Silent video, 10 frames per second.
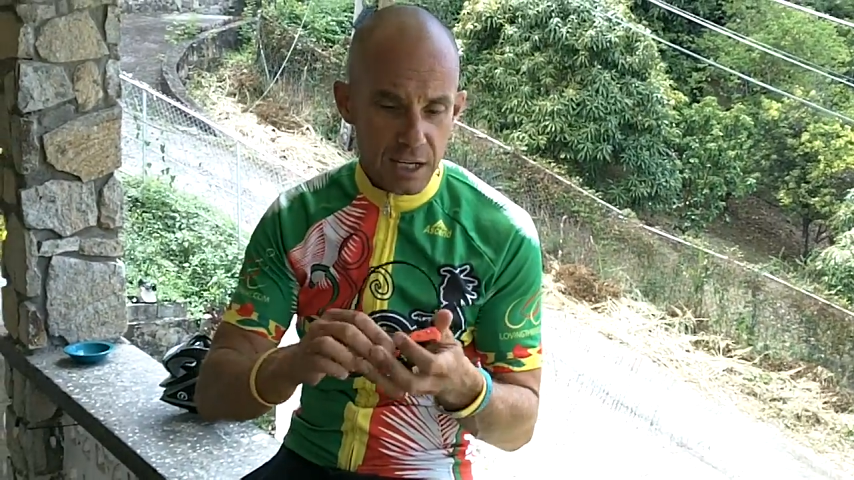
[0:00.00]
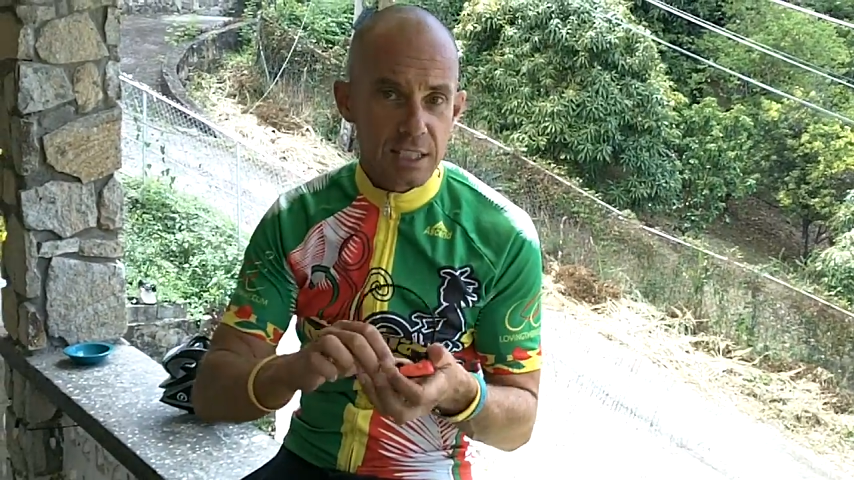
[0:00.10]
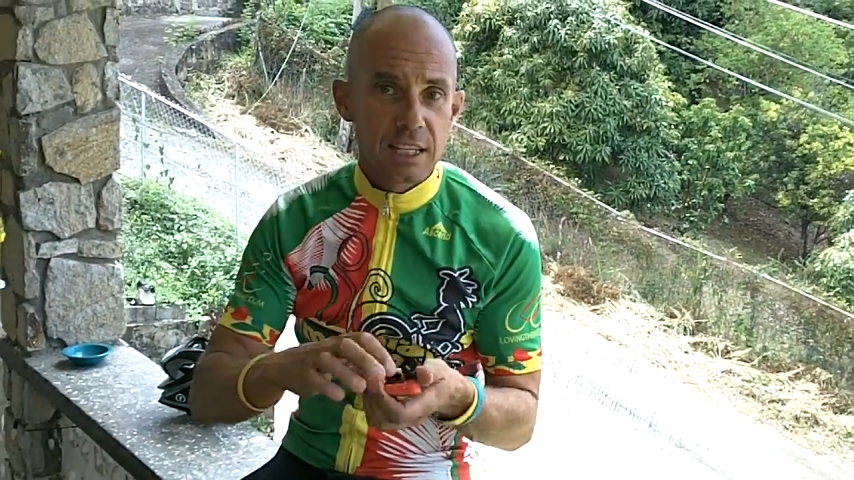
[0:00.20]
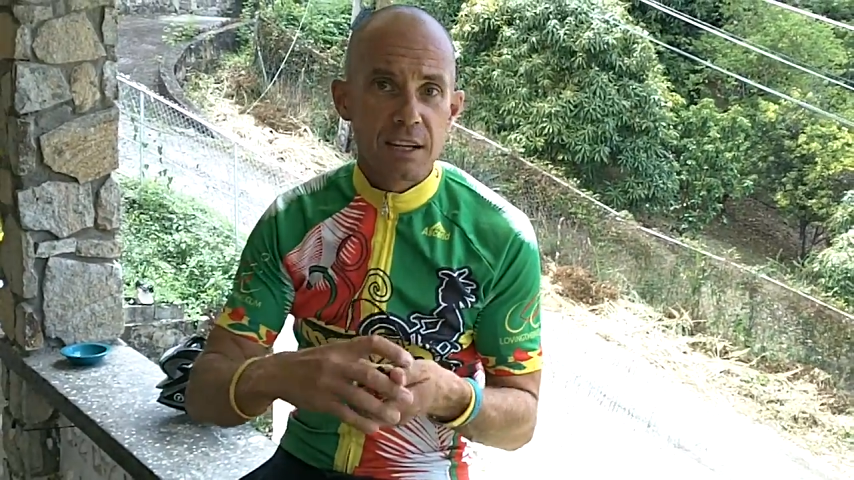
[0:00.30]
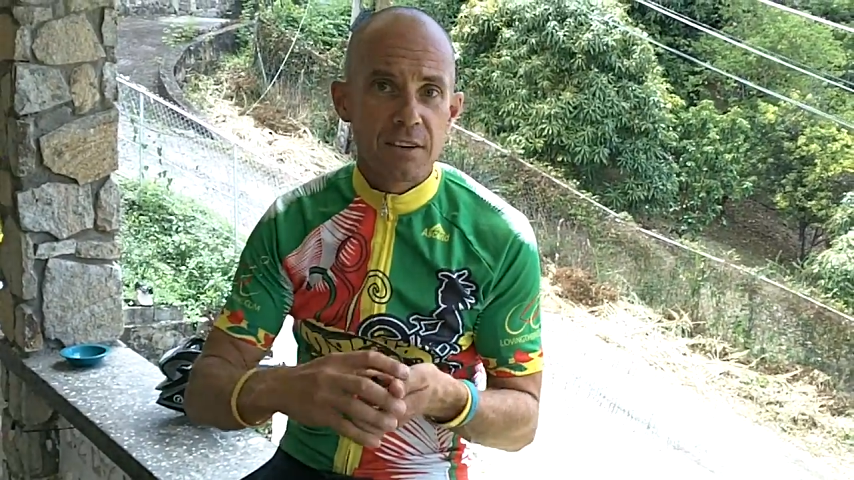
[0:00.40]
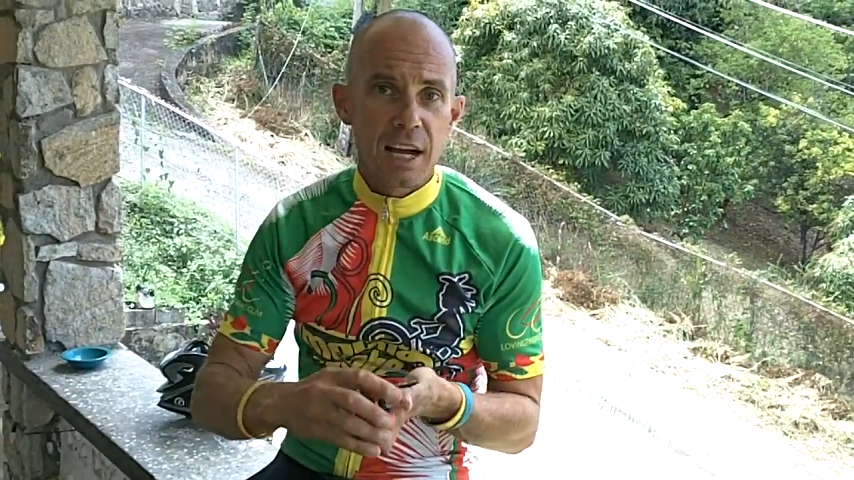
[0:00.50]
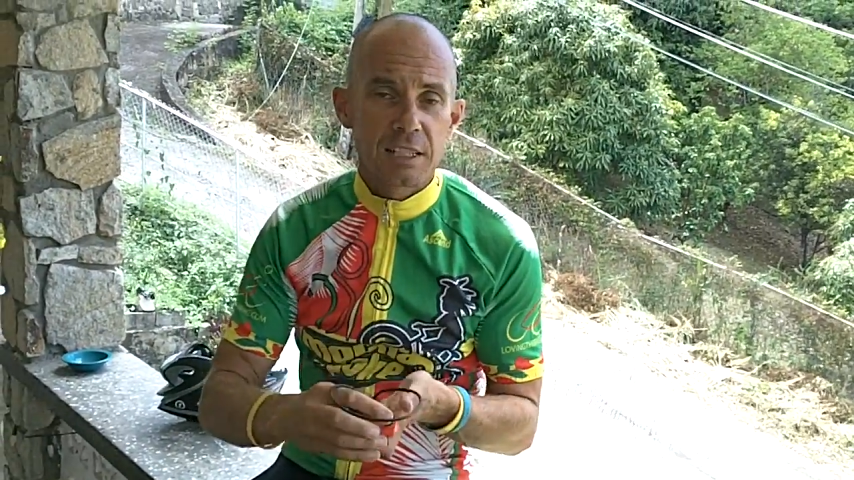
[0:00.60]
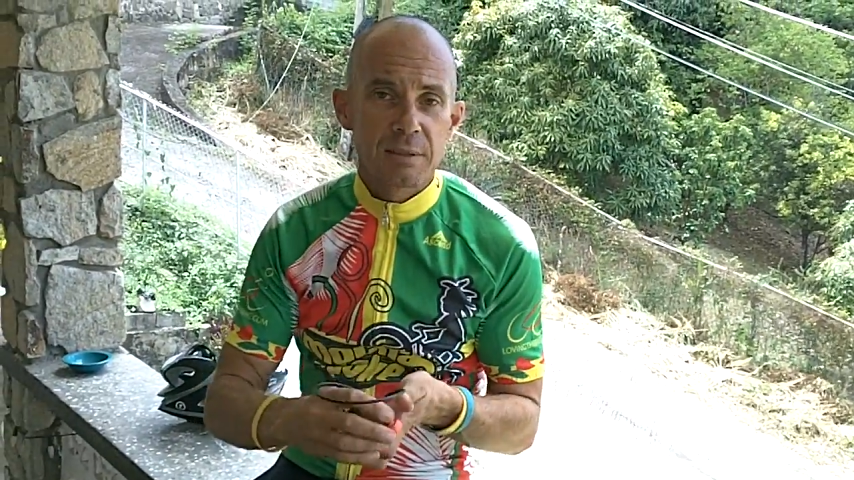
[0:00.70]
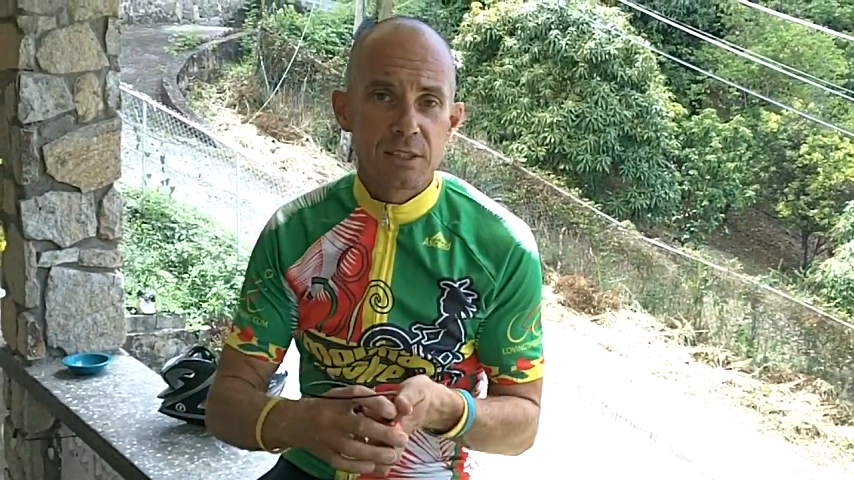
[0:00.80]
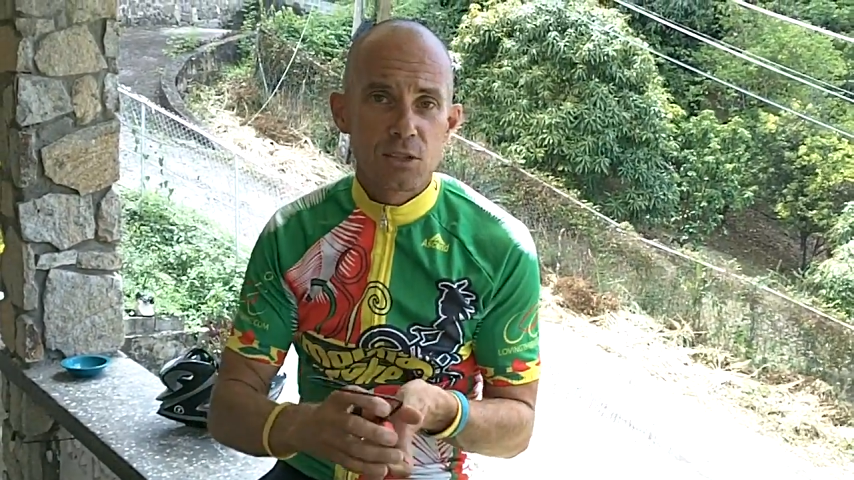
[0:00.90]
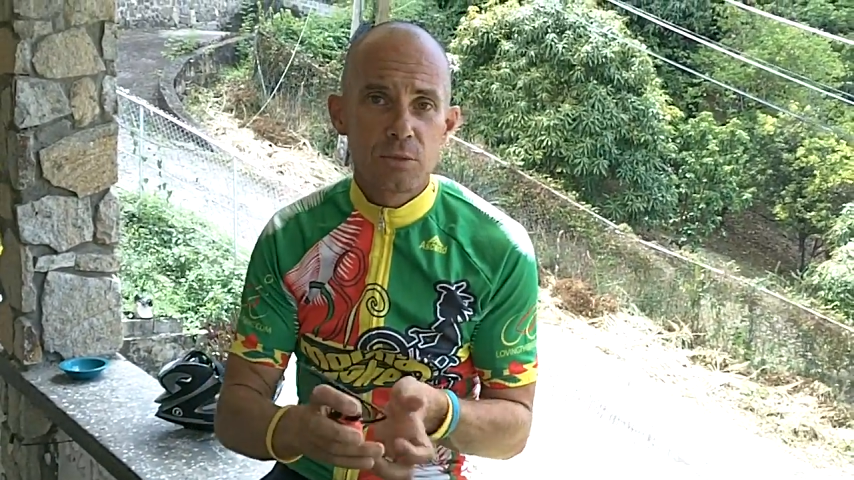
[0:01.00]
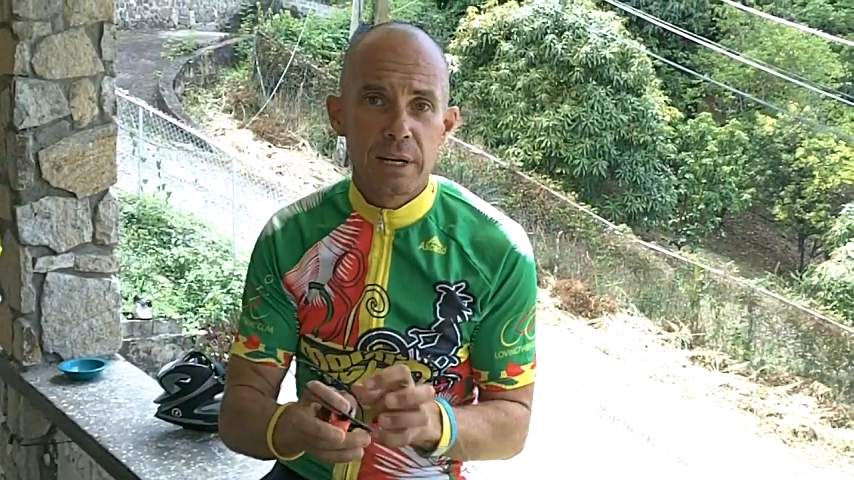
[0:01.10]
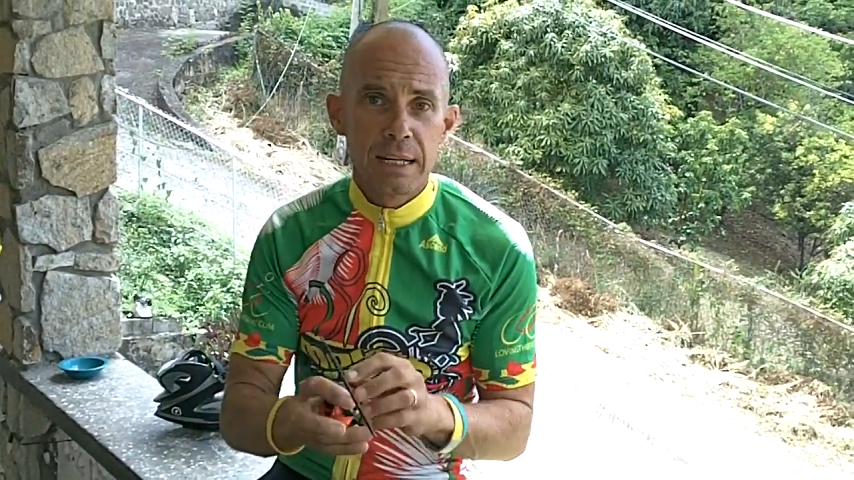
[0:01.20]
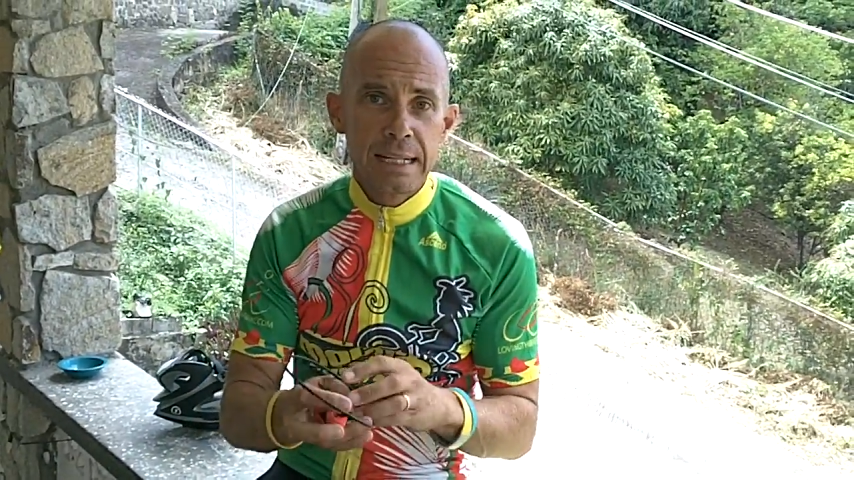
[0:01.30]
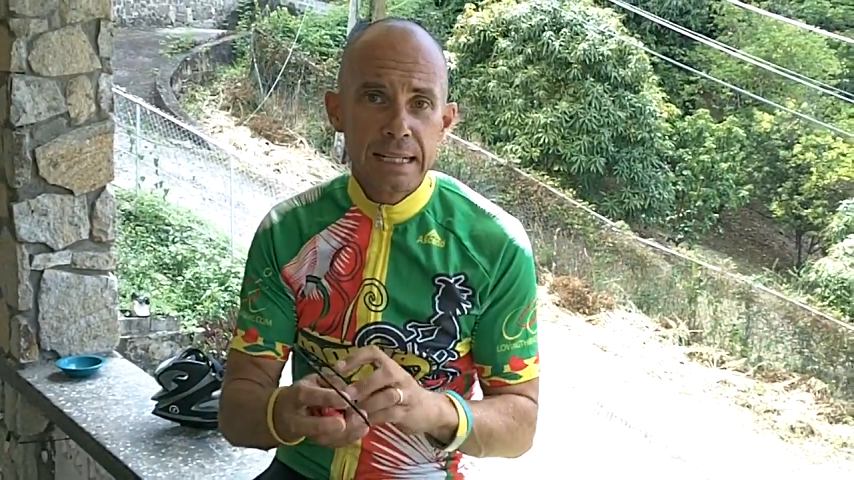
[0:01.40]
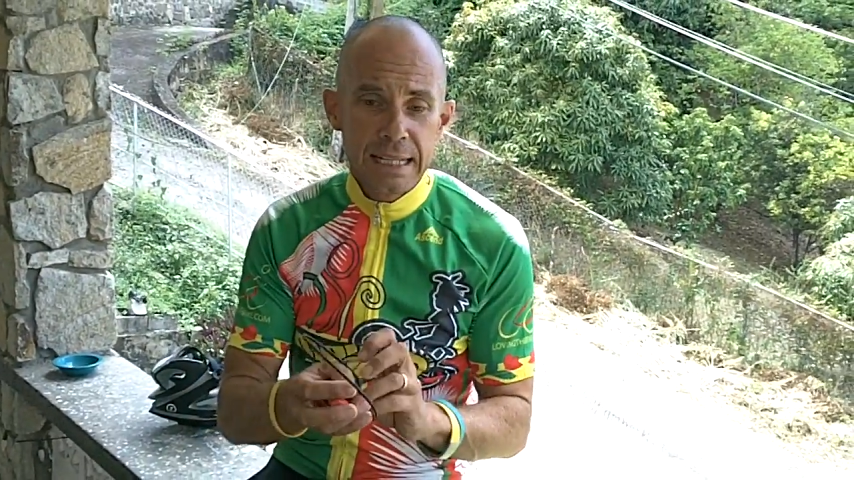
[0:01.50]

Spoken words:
it because they never asked me to, but